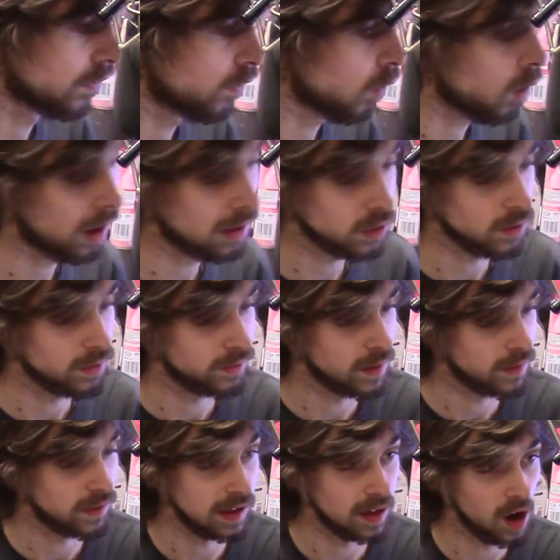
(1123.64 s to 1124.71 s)
a
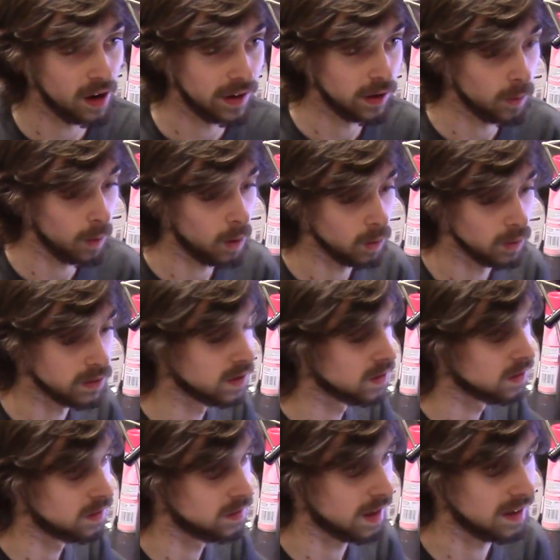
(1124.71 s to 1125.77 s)
459-year-old
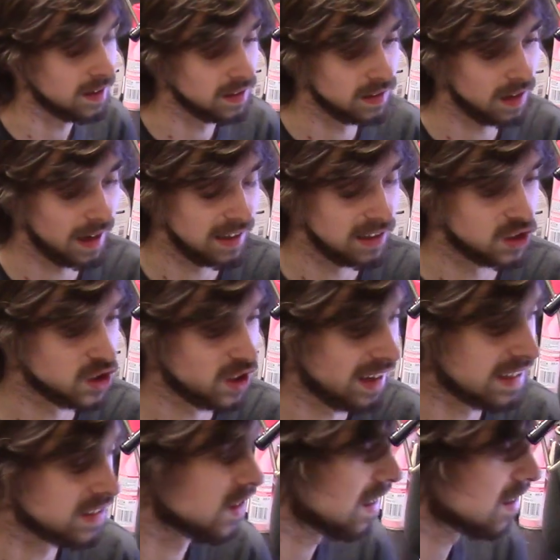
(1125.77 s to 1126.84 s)
aged
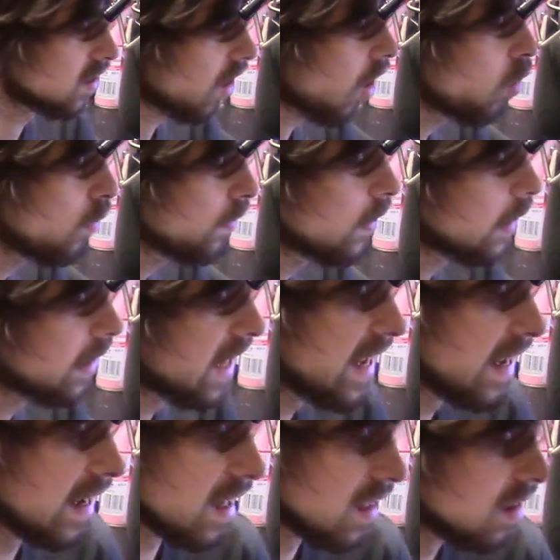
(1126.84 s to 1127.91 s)
steak. Yeah. So that's over a
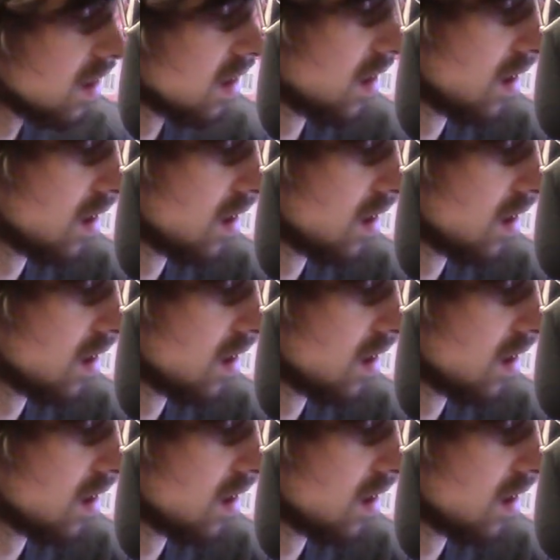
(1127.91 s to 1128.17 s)
year.